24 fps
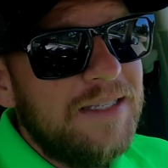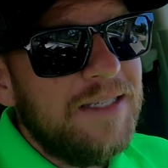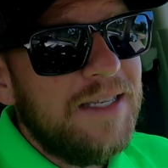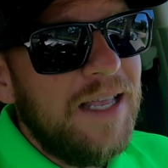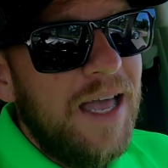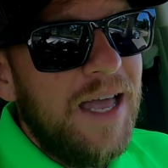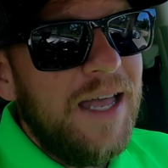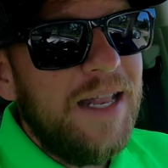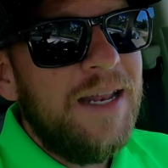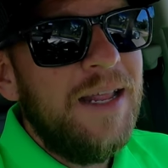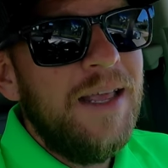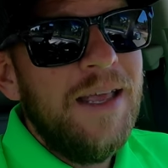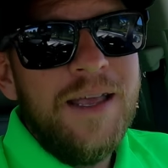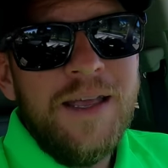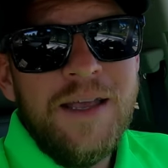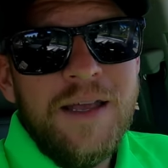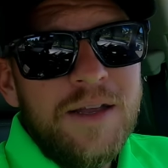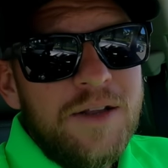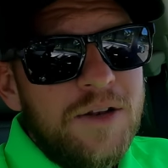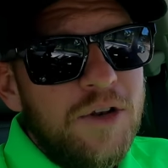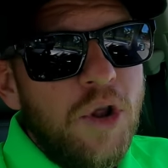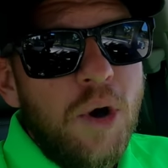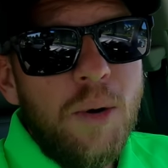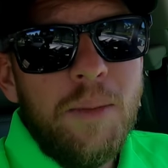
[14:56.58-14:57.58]
he said,
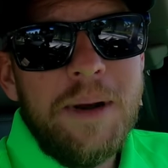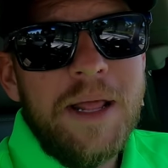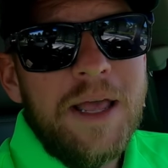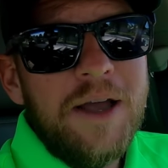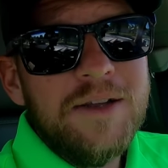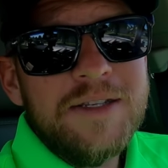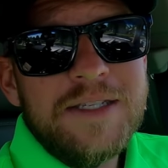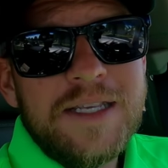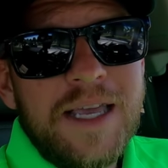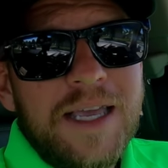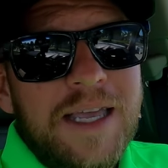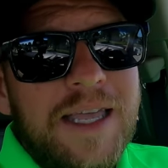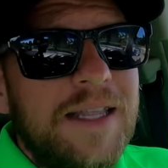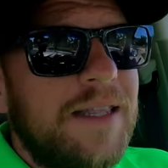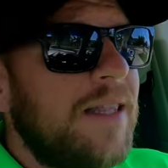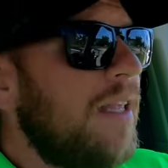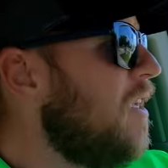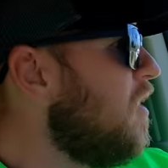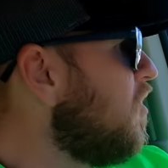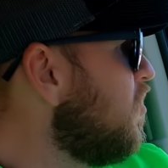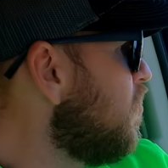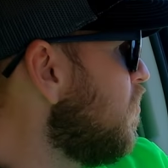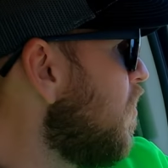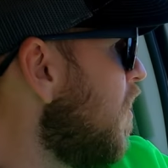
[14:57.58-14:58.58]
nobody else can get
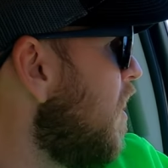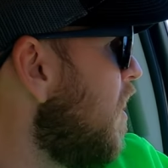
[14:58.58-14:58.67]
these